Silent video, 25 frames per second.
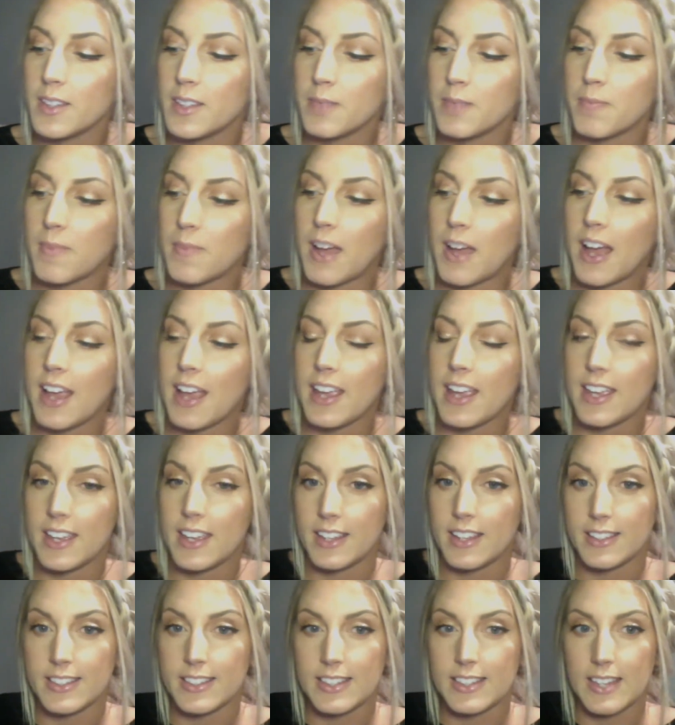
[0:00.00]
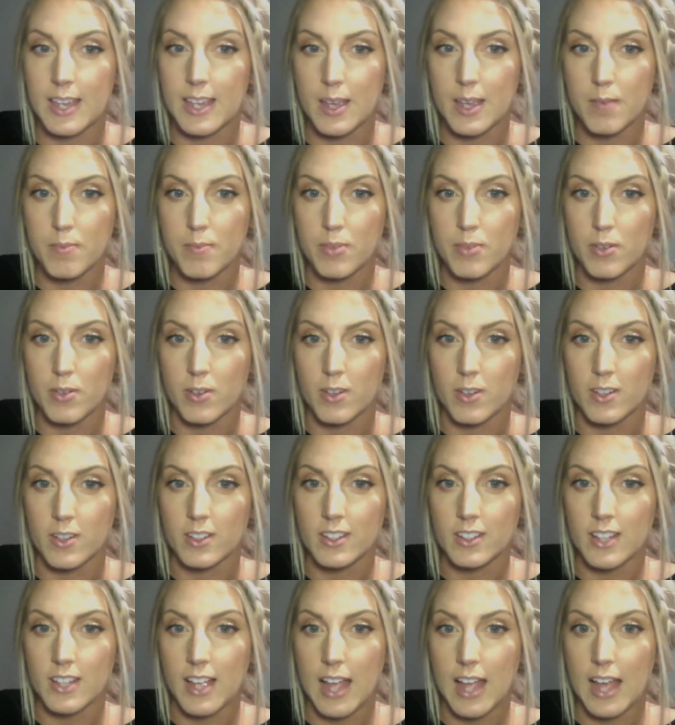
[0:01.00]
my
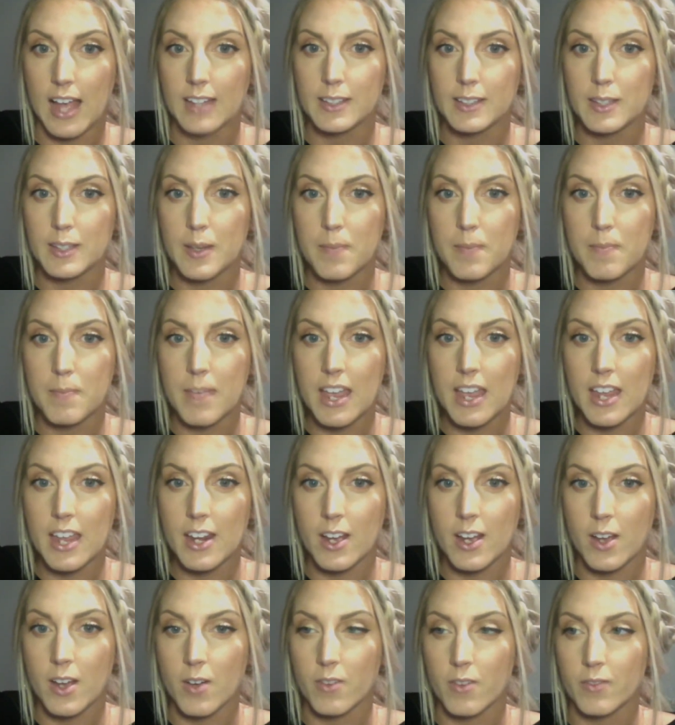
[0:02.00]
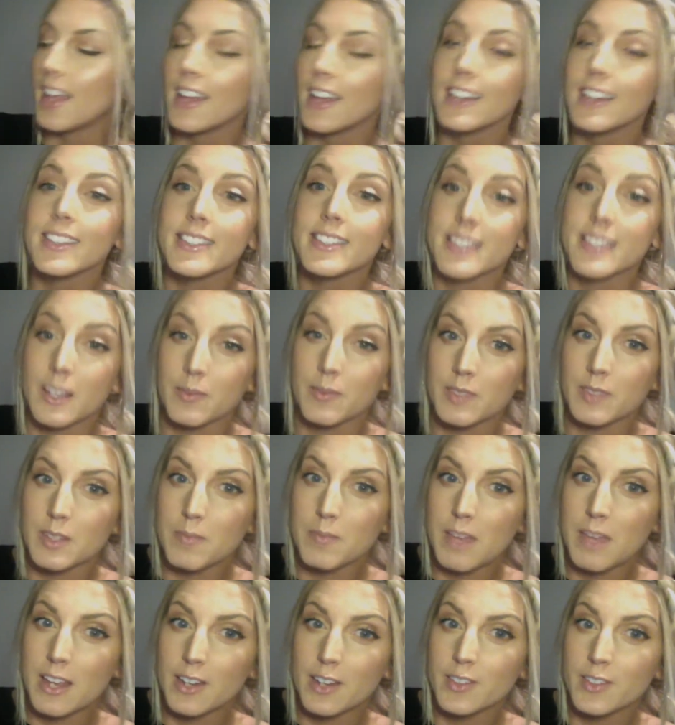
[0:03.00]
example, a tomato. Some
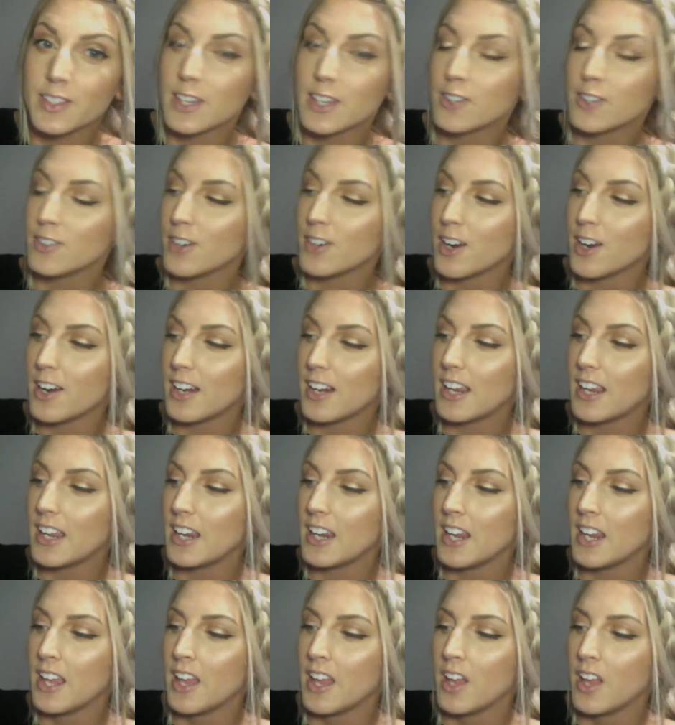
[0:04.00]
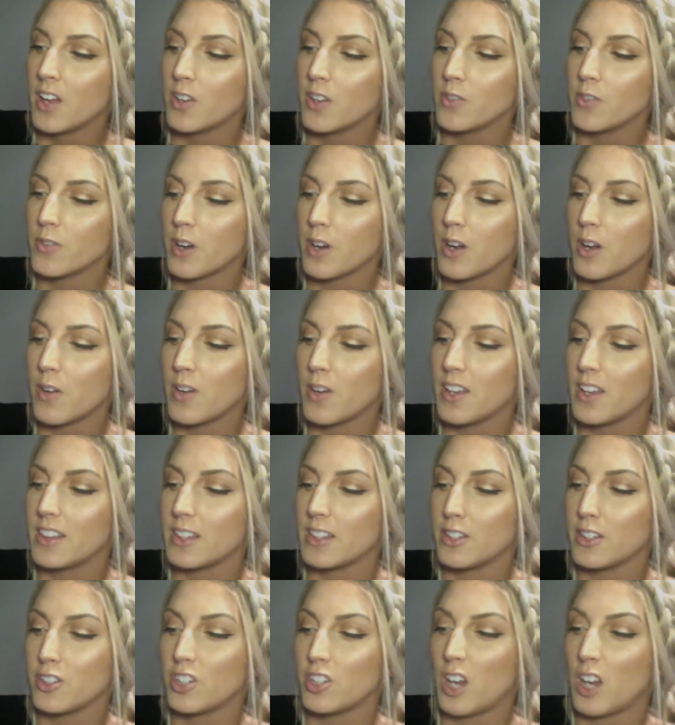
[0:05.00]
tomatoes, kindergarten, grow in the
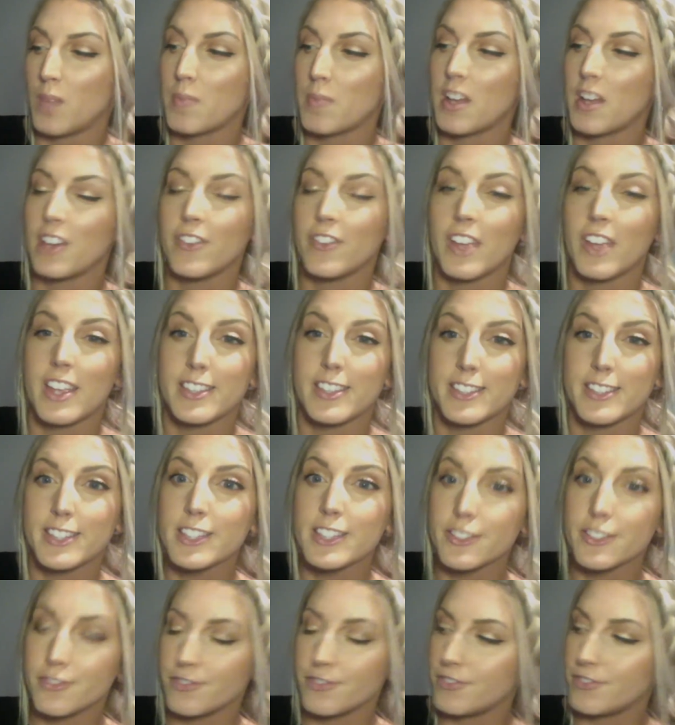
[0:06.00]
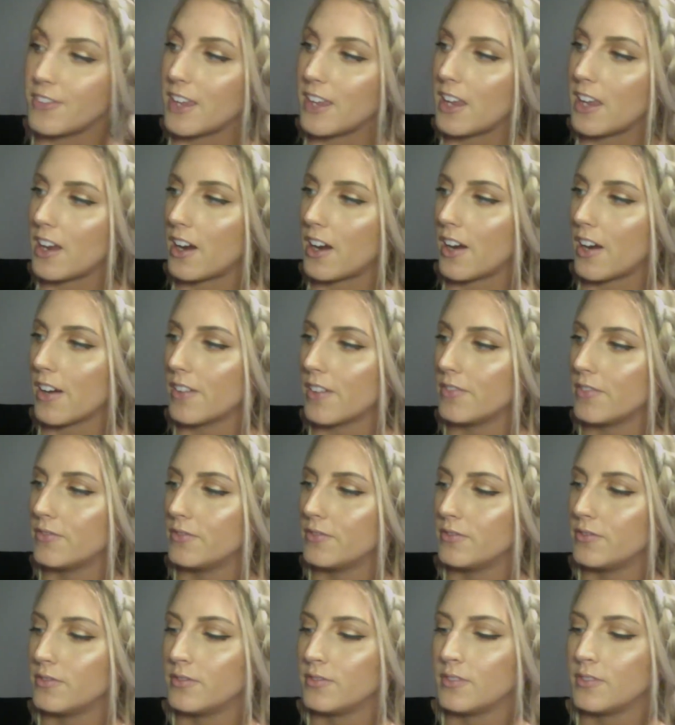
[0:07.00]
shape of a sphere.
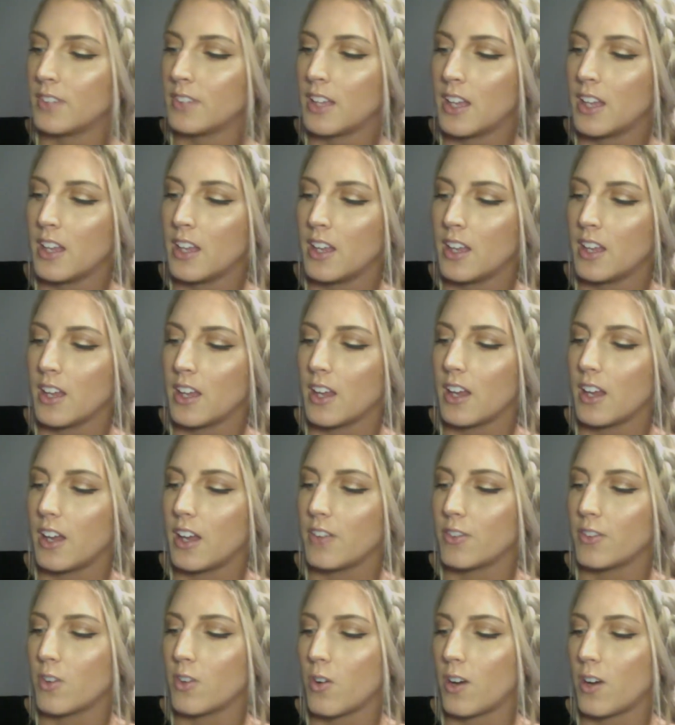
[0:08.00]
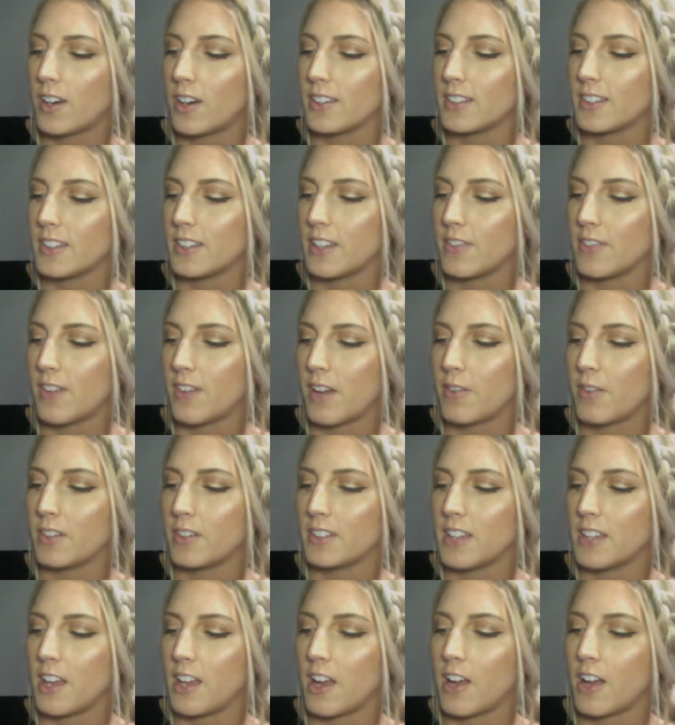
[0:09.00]
Of course, if I would
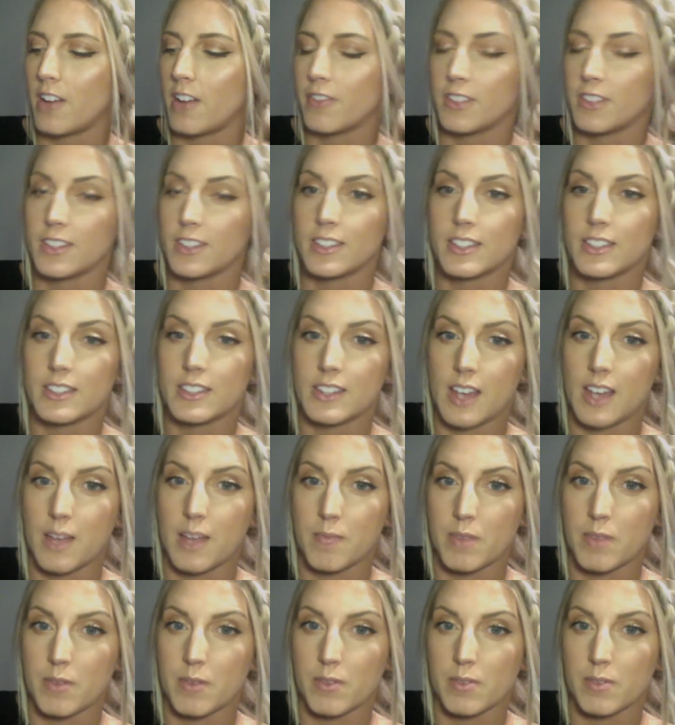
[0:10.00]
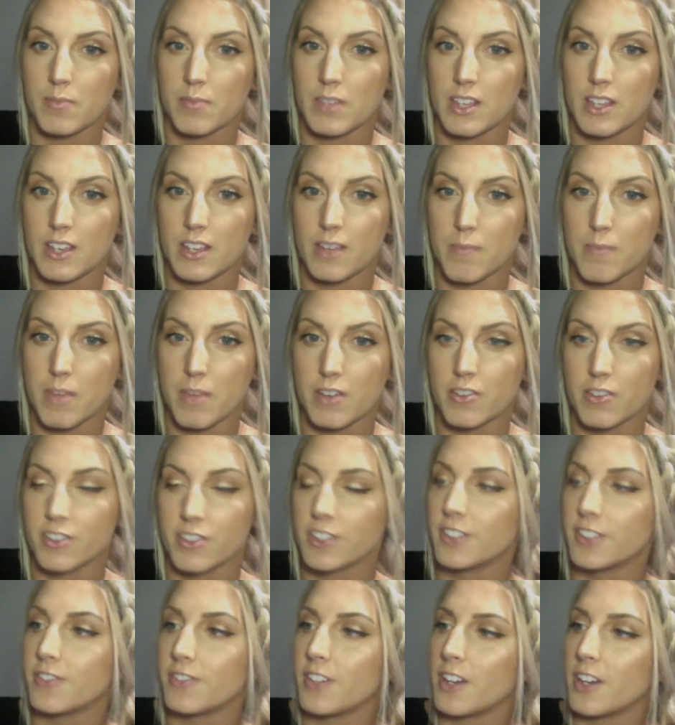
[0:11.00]
take off this stem, it would be a better
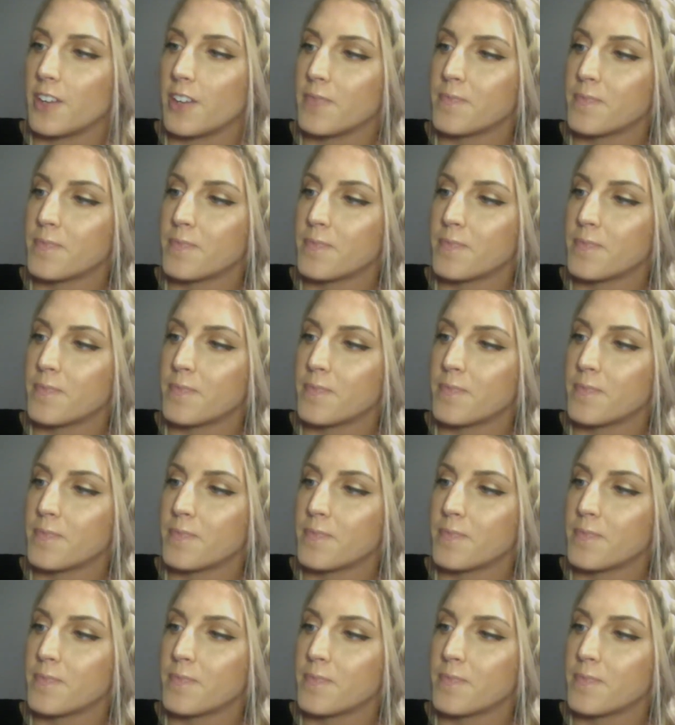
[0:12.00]
sphere.